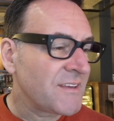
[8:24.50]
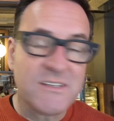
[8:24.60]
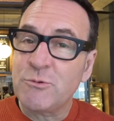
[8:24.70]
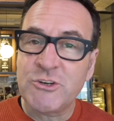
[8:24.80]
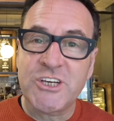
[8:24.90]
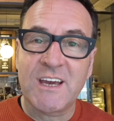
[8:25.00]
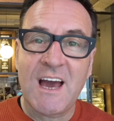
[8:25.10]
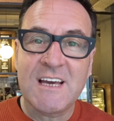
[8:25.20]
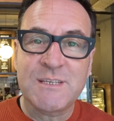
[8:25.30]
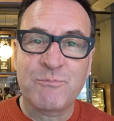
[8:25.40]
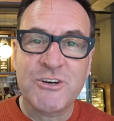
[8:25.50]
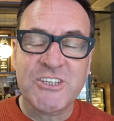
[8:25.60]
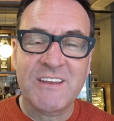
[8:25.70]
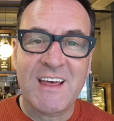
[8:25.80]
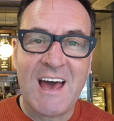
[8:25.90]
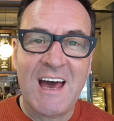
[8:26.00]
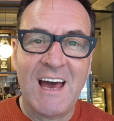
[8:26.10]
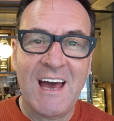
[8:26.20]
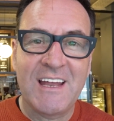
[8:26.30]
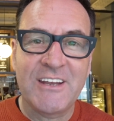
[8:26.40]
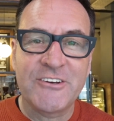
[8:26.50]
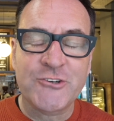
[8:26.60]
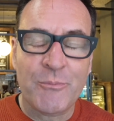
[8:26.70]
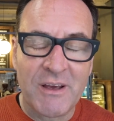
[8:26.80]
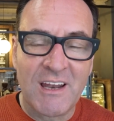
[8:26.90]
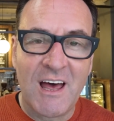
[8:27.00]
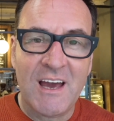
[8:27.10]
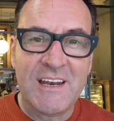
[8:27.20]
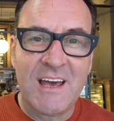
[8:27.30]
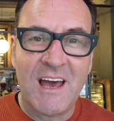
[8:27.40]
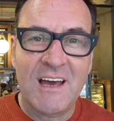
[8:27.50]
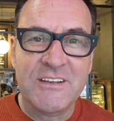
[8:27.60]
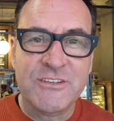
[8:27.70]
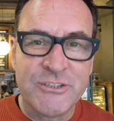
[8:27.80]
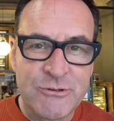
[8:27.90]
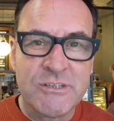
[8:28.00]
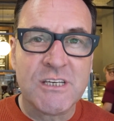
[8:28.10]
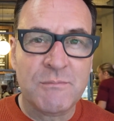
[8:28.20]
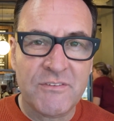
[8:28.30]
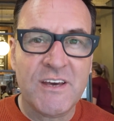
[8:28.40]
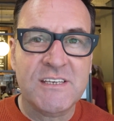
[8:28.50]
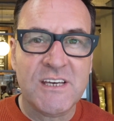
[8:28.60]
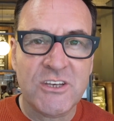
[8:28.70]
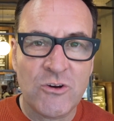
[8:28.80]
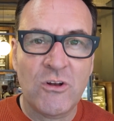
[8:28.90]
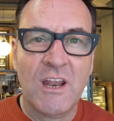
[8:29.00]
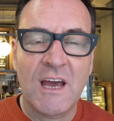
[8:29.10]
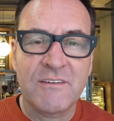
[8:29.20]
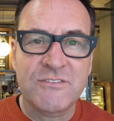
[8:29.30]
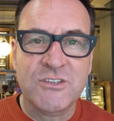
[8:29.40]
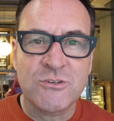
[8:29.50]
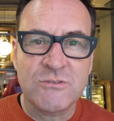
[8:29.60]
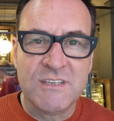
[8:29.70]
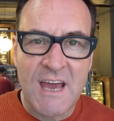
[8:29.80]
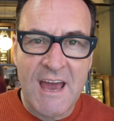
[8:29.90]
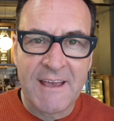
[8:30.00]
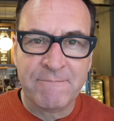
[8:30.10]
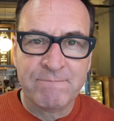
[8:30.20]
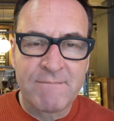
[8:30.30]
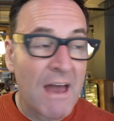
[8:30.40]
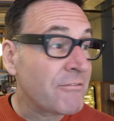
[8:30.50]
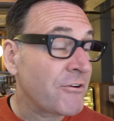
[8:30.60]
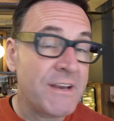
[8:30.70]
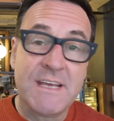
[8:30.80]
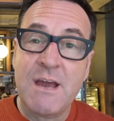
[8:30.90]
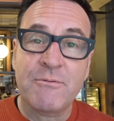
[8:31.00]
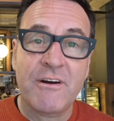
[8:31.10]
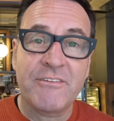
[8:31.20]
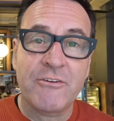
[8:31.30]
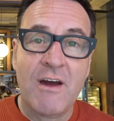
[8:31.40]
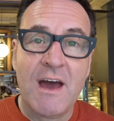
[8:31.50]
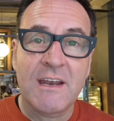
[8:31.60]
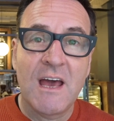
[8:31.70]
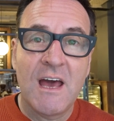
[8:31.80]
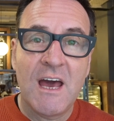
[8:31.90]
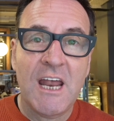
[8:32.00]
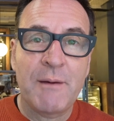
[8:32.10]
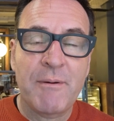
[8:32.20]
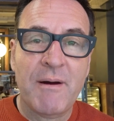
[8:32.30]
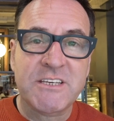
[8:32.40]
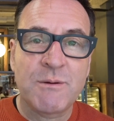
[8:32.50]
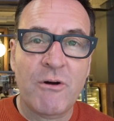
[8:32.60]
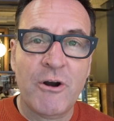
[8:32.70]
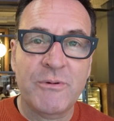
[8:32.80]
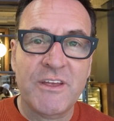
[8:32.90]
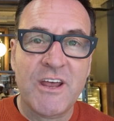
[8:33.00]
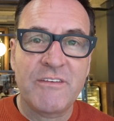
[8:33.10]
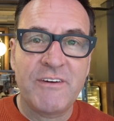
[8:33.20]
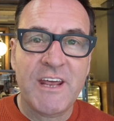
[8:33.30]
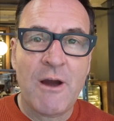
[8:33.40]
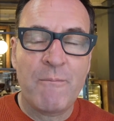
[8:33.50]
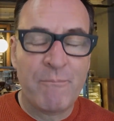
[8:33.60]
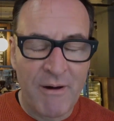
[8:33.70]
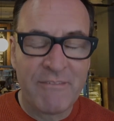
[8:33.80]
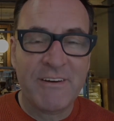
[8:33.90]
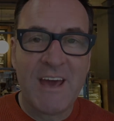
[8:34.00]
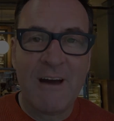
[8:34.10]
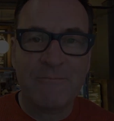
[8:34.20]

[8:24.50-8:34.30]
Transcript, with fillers: Thanks for watching, guys. Appreciate that. And uh, drop me a line and do some of this in your life today. Have a great day wherever you're at. And I'll be back tomorrow with another video. Bye for now.